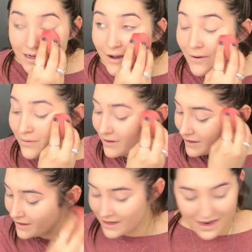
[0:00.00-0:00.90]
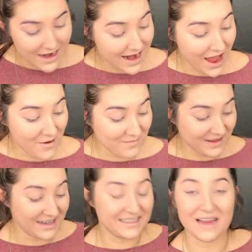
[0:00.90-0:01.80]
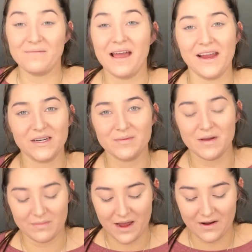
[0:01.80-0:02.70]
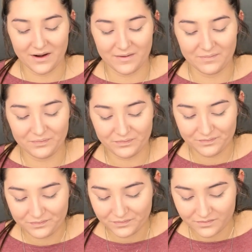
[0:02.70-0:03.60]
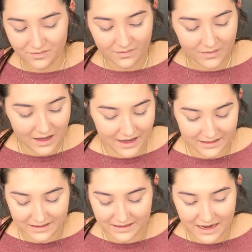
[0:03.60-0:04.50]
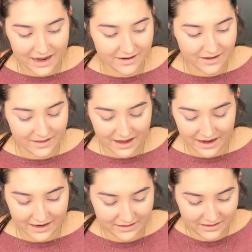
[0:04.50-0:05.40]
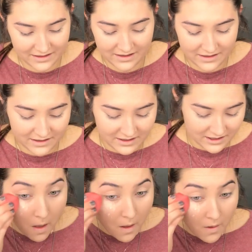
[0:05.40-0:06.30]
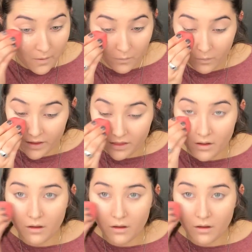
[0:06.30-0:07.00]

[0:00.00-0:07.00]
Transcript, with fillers: So now I'm going to take my Airspun powder and set that with,